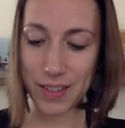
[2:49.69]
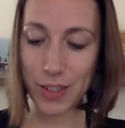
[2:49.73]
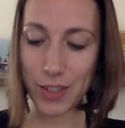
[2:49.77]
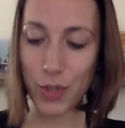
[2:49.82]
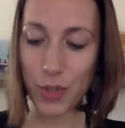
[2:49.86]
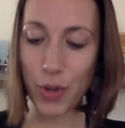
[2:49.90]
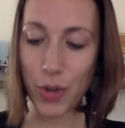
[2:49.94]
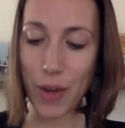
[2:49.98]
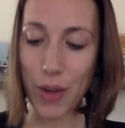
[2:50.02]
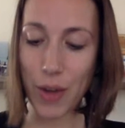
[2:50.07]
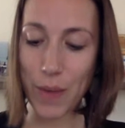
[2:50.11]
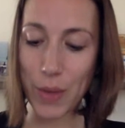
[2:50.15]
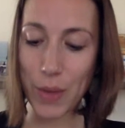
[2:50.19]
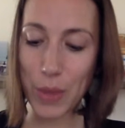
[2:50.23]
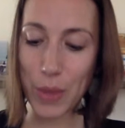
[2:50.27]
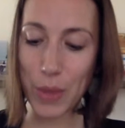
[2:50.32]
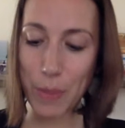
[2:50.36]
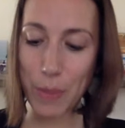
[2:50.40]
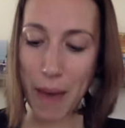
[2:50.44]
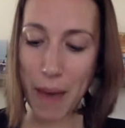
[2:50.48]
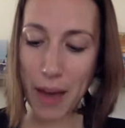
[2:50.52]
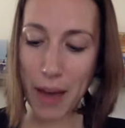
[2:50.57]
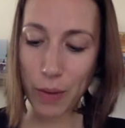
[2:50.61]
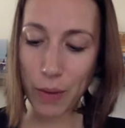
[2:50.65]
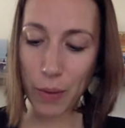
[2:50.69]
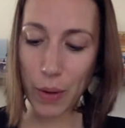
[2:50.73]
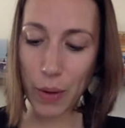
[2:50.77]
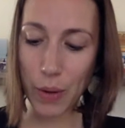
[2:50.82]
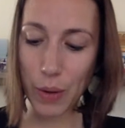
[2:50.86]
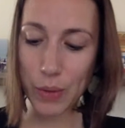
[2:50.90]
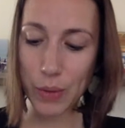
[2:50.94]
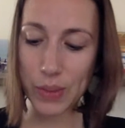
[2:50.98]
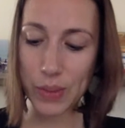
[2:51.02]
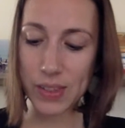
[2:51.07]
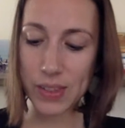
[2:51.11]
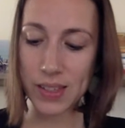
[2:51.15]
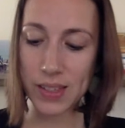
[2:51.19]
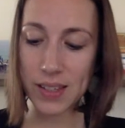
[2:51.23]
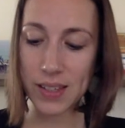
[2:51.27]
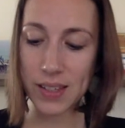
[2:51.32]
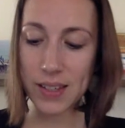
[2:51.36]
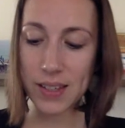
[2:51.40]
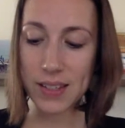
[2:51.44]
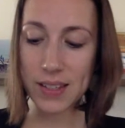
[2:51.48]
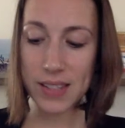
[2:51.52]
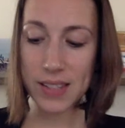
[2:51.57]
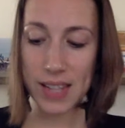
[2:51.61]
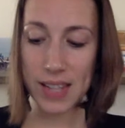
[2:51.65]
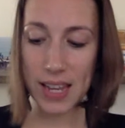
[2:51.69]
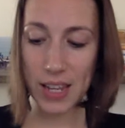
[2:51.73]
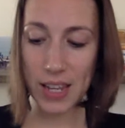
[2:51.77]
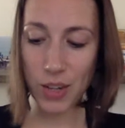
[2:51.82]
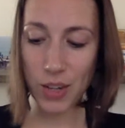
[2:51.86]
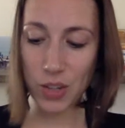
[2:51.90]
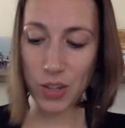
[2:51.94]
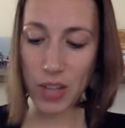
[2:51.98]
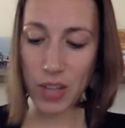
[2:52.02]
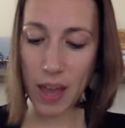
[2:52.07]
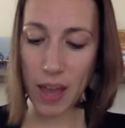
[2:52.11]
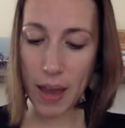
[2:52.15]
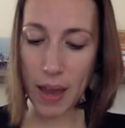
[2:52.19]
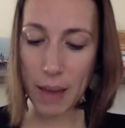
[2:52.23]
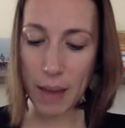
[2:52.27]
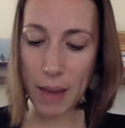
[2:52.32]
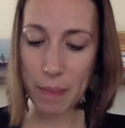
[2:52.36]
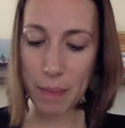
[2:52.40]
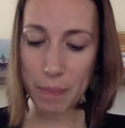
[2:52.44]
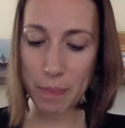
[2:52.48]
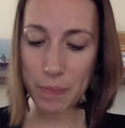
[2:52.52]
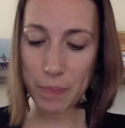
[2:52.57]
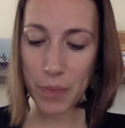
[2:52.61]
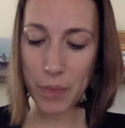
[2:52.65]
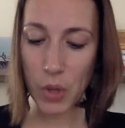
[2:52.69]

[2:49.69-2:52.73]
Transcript: Travel the back roads, take your time,